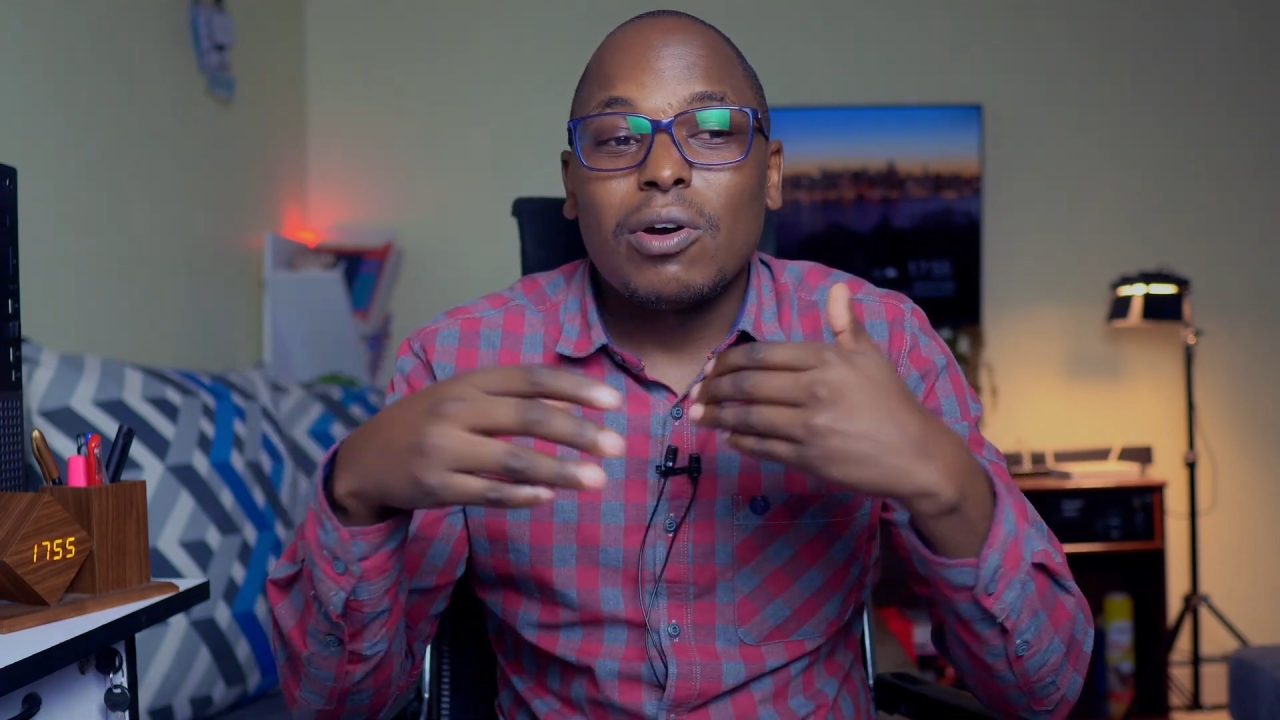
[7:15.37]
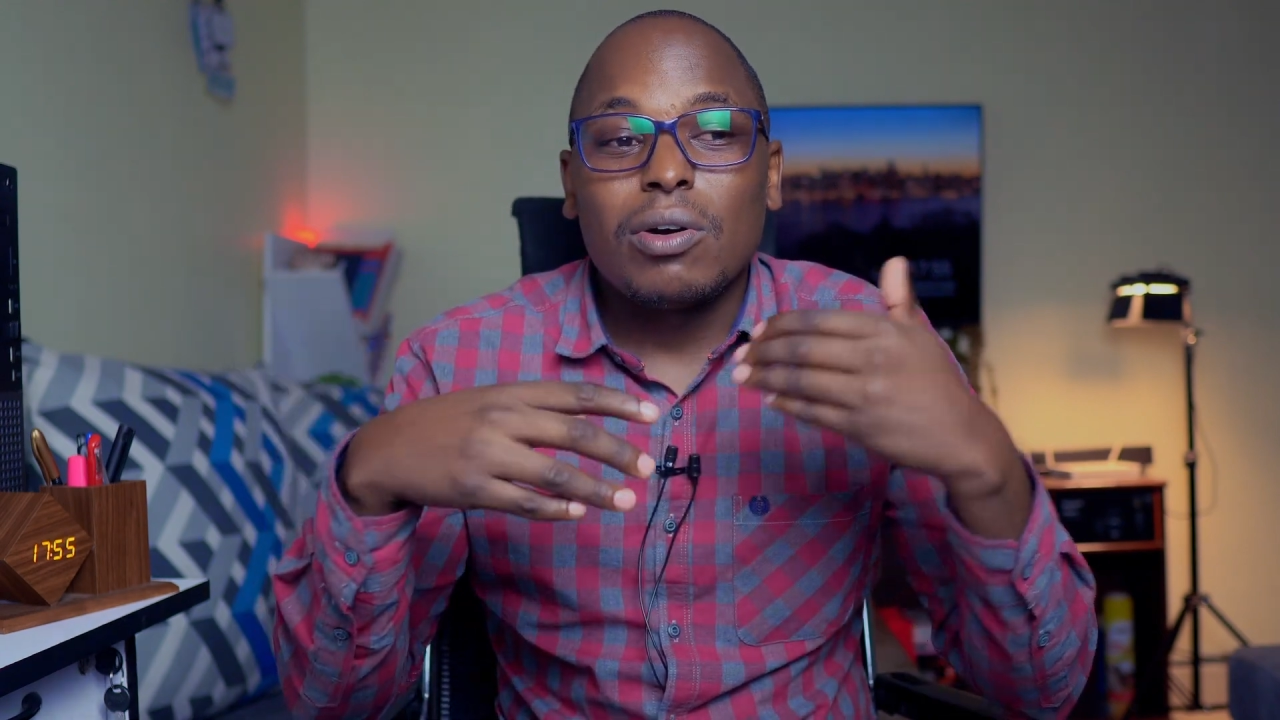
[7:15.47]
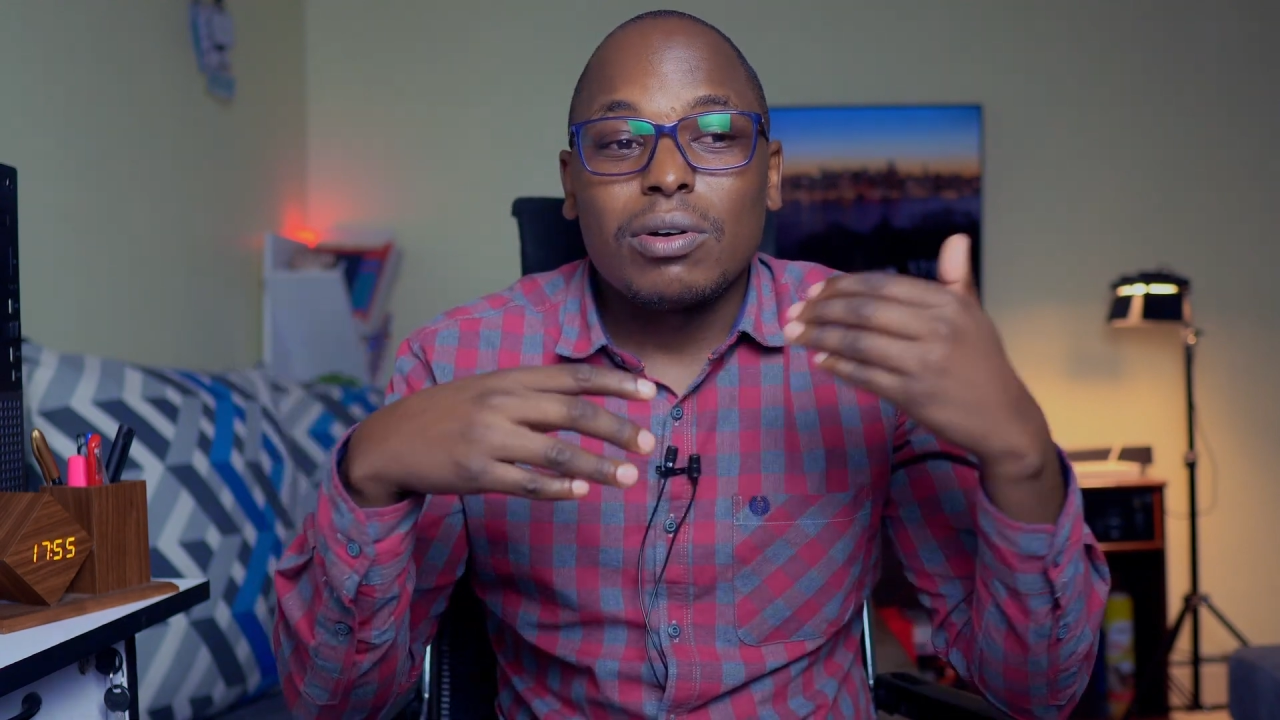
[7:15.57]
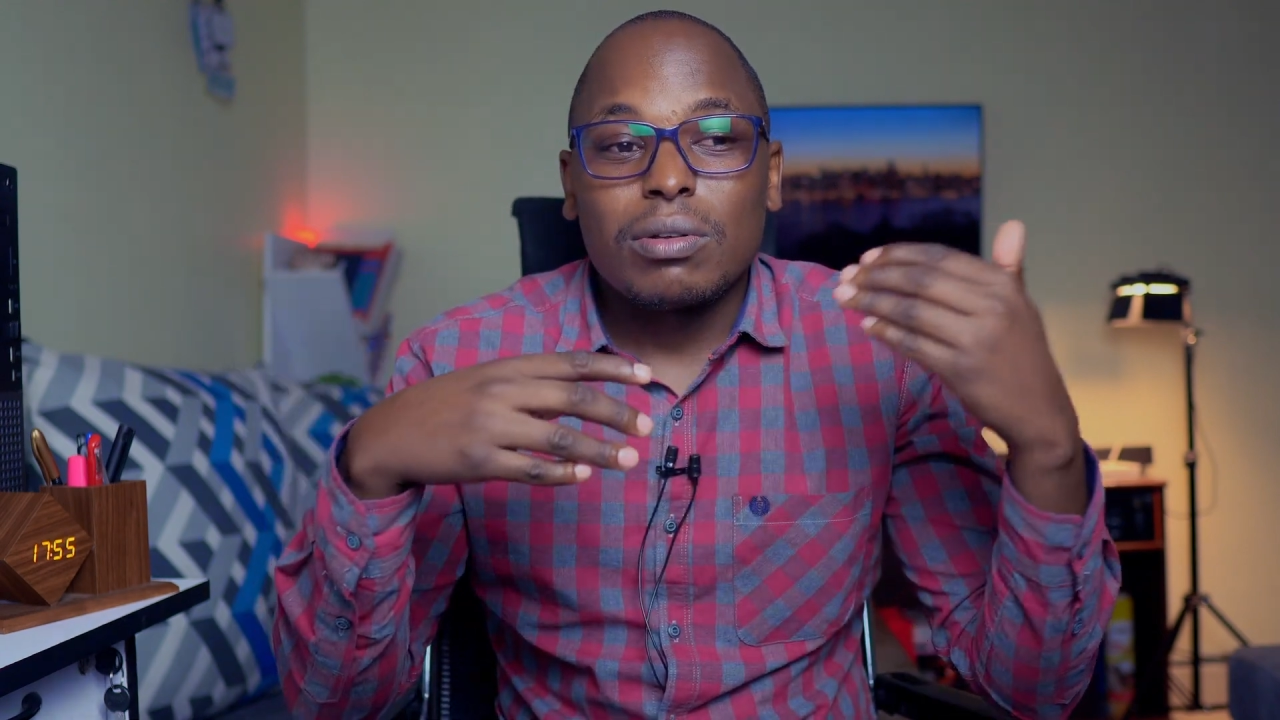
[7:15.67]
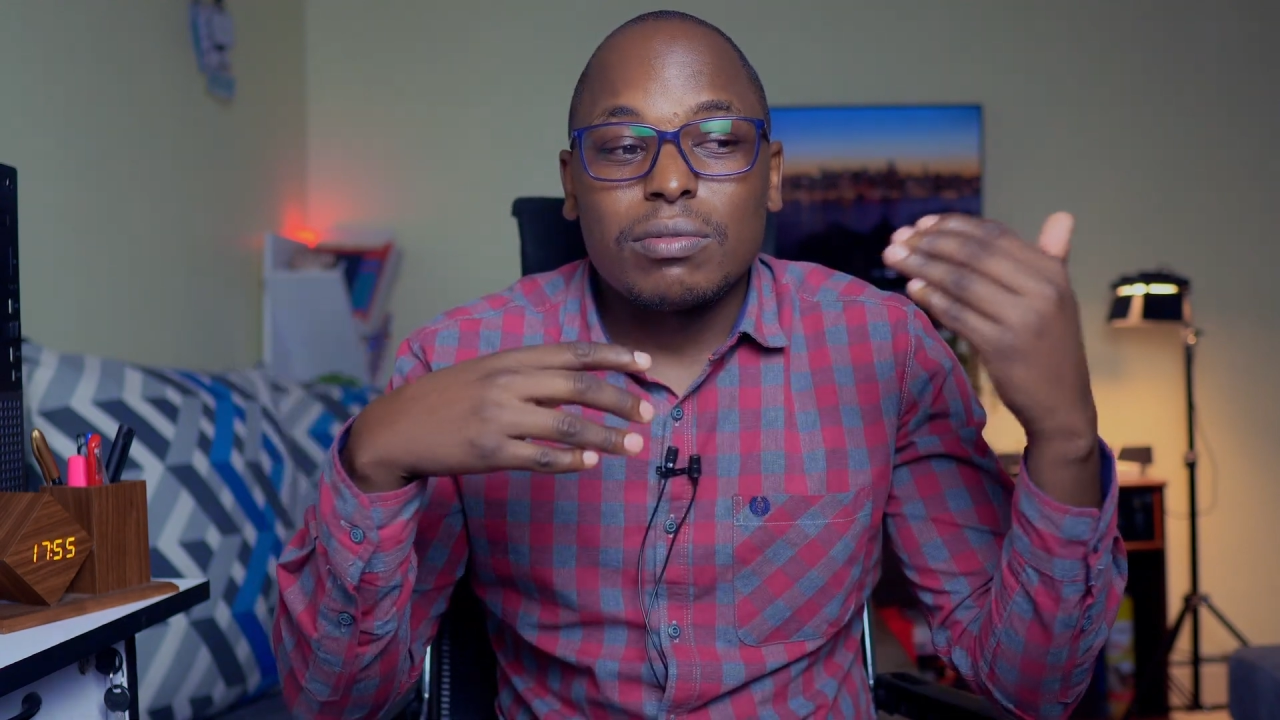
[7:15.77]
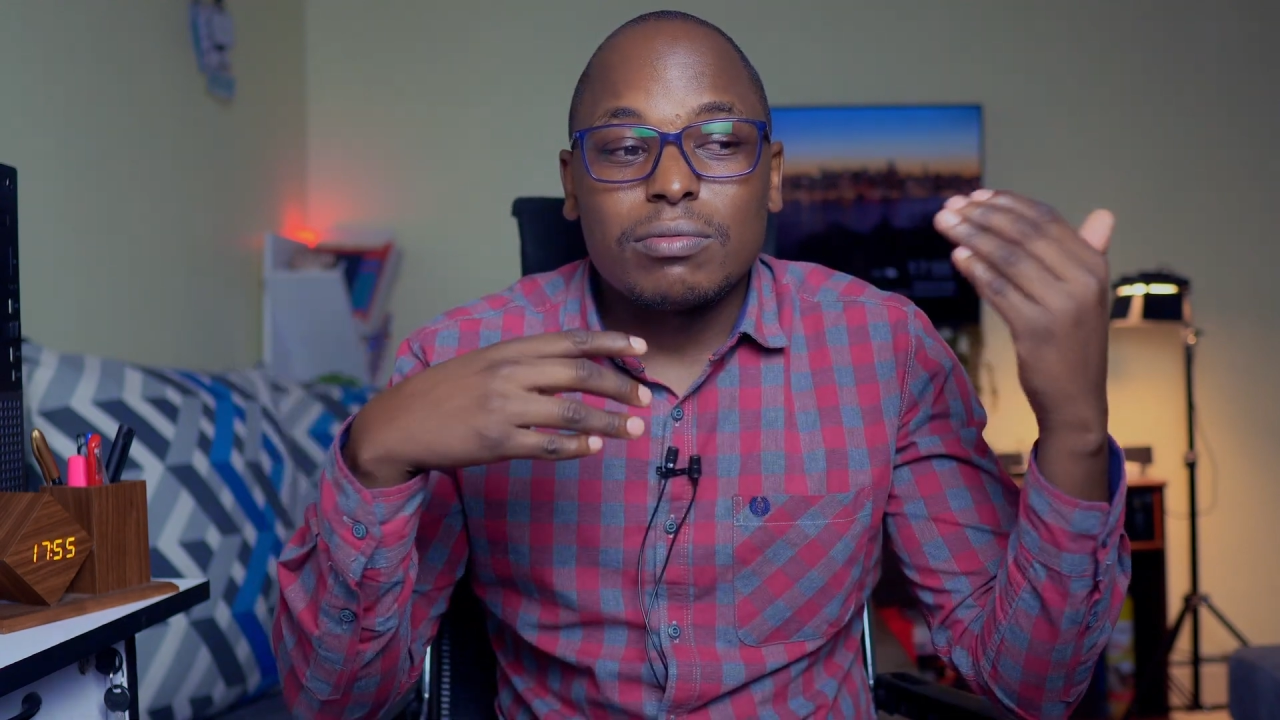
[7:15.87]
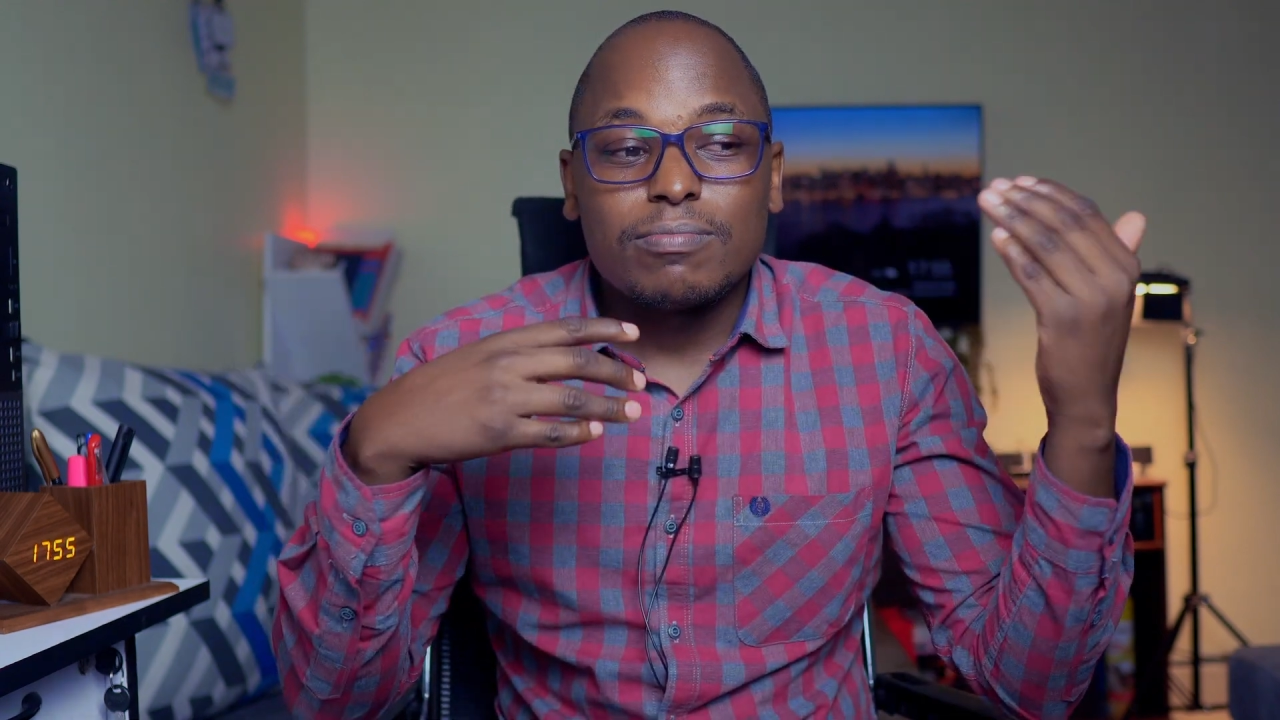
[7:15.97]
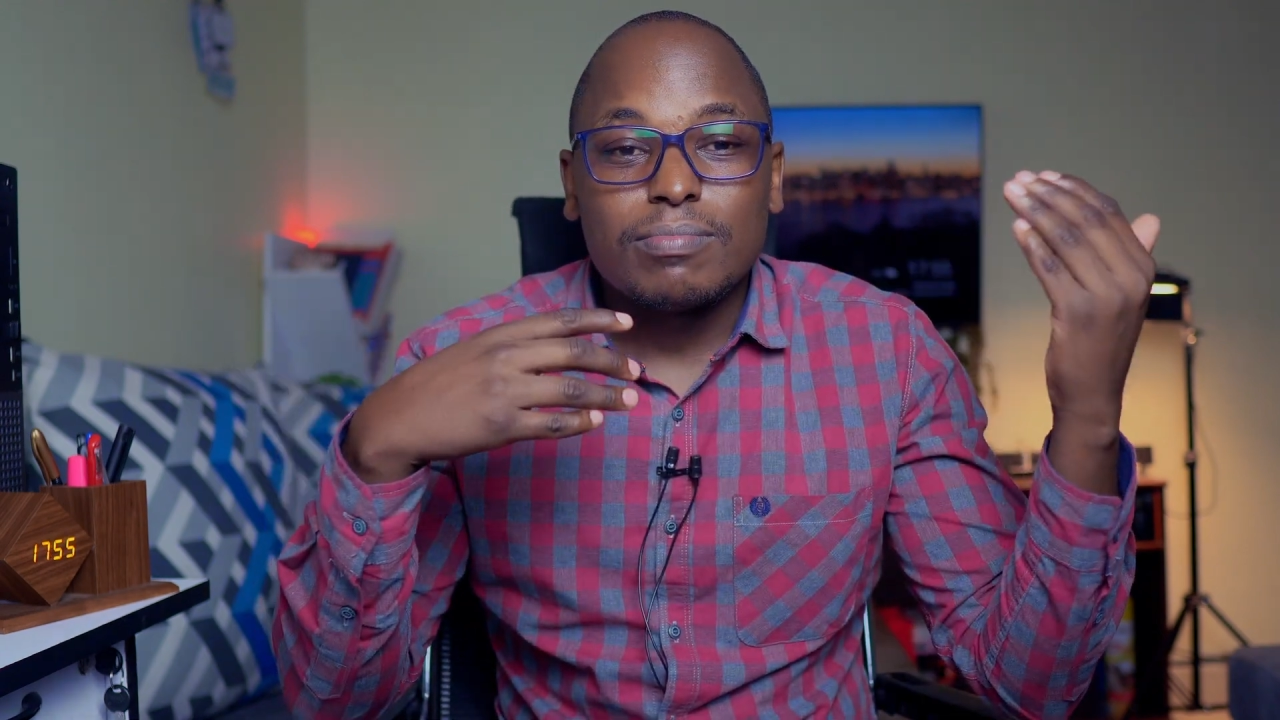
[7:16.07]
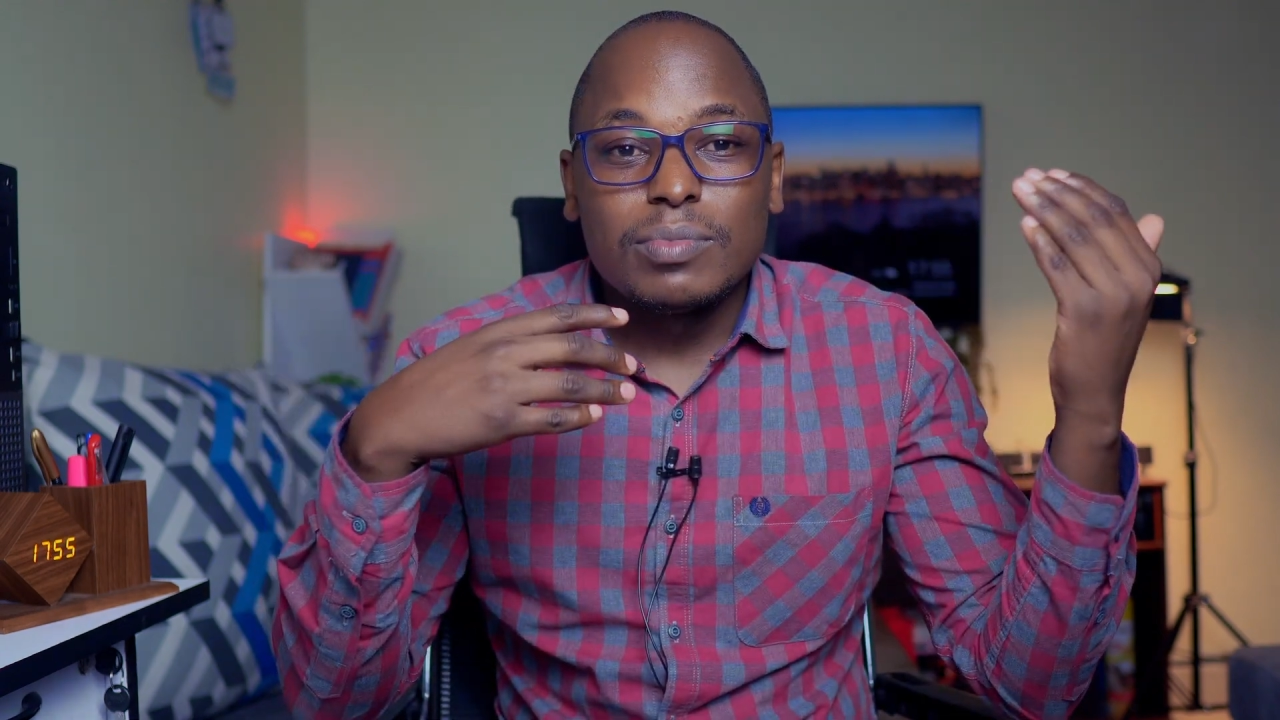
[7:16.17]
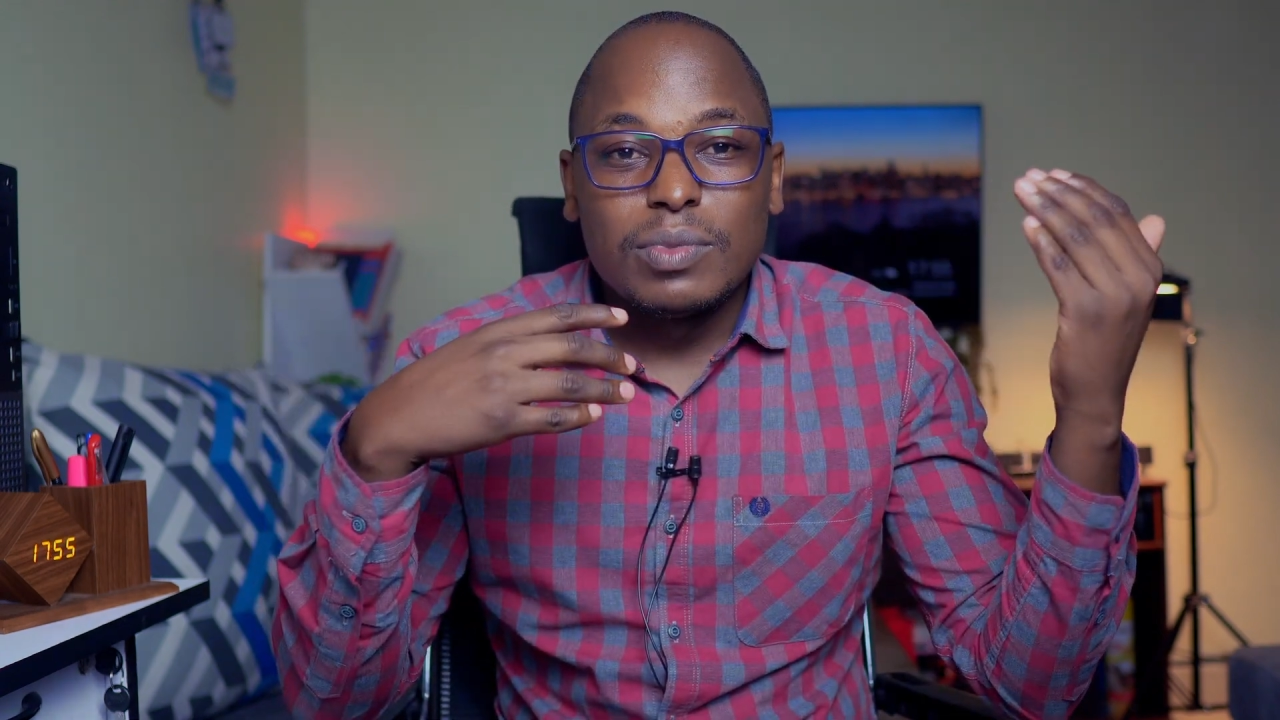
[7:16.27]

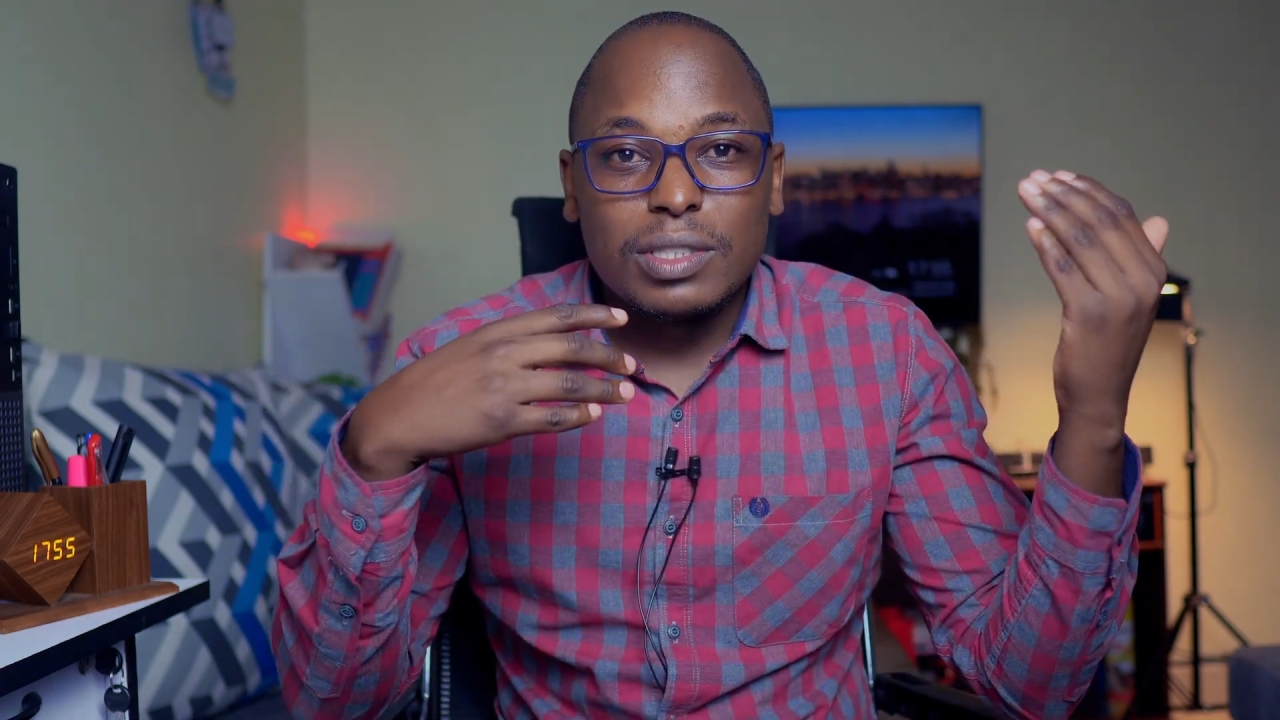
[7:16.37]
or